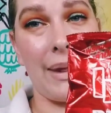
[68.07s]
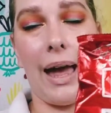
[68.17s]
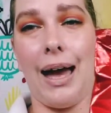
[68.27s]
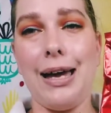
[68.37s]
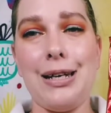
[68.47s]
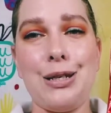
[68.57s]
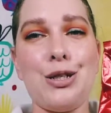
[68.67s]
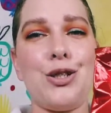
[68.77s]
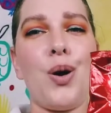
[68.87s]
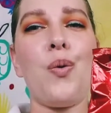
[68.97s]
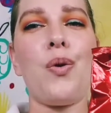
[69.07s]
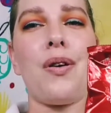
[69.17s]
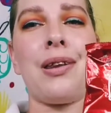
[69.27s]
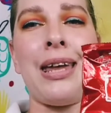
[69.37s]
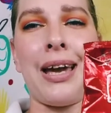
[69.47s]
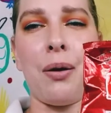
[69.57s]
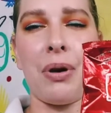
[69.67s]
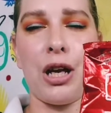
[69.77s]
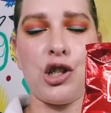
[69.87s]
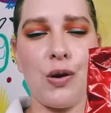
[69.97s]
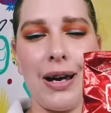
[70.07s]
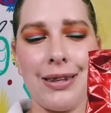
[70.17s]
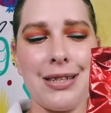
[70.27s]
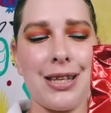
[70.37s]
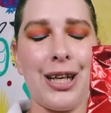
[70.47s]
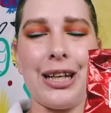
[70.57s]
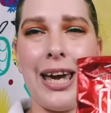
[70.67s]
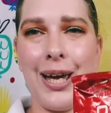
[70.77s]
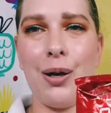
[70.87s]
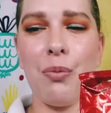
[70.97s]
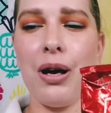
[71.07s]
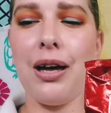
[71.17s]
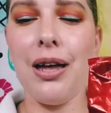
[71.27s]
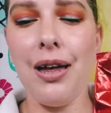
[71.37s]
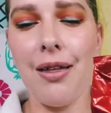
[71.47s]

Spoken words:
I don't think I'm gonna try these on camera.